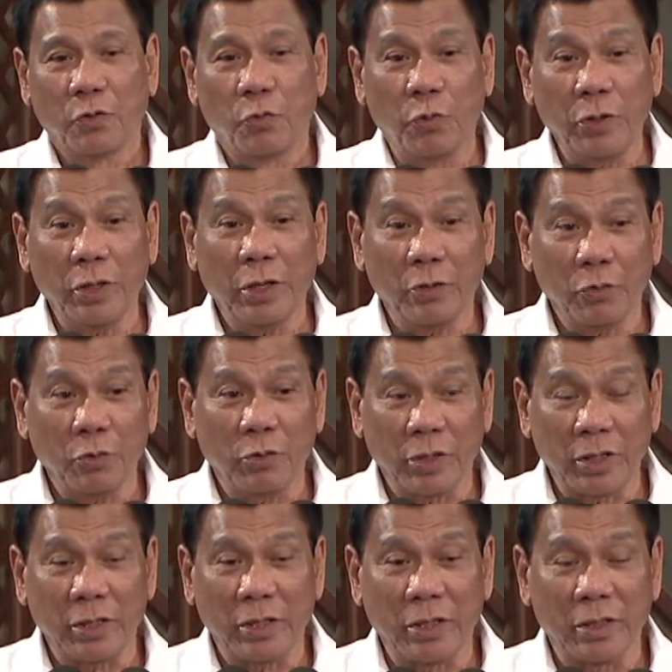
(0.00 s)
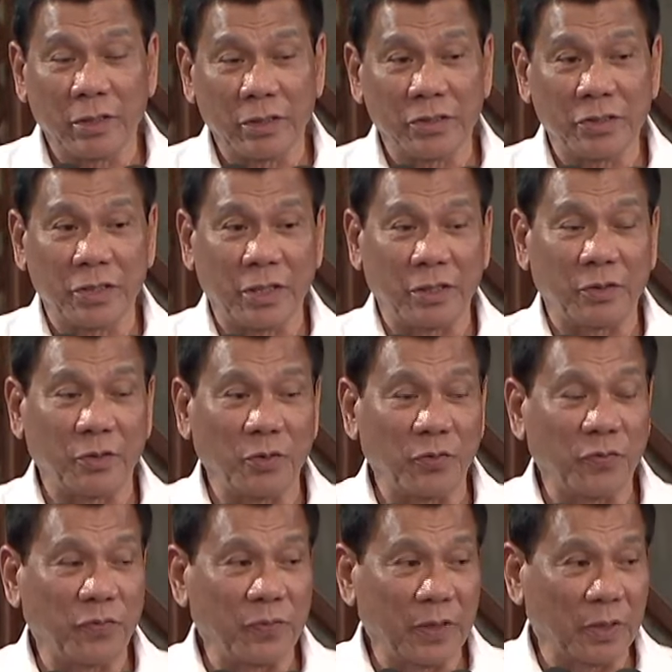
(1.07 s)
We are already in the state
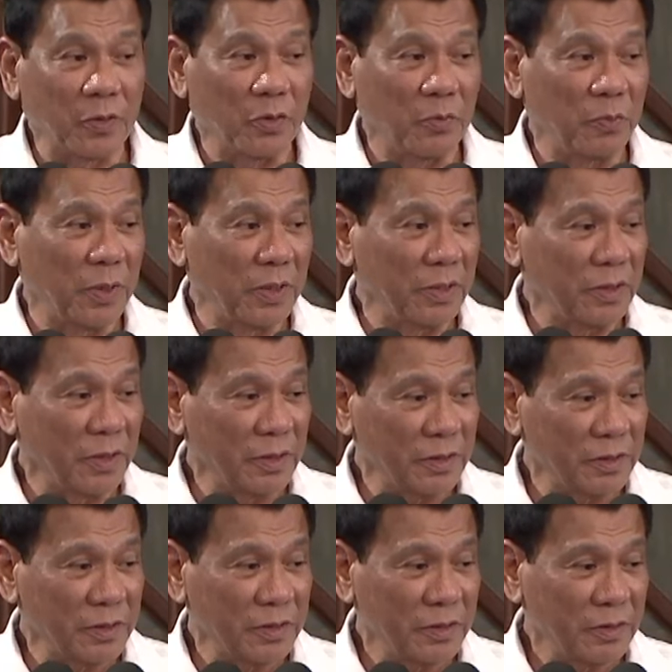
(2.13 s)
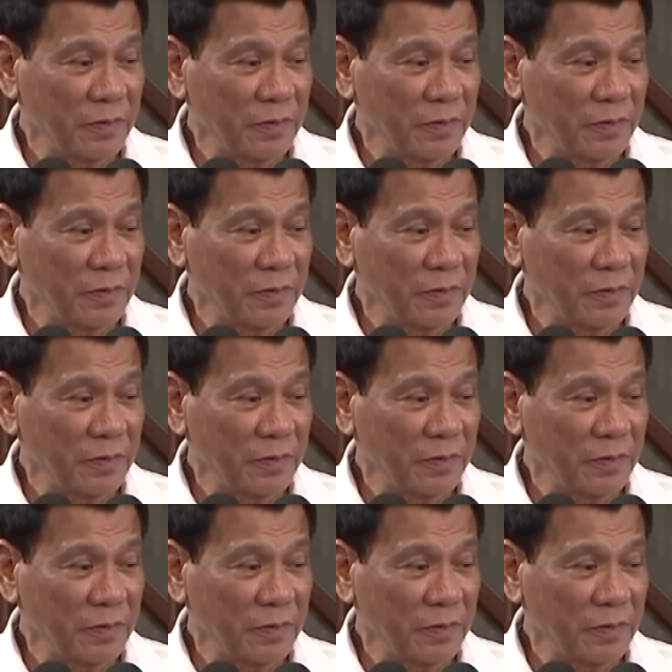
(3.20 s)
of narco-politics.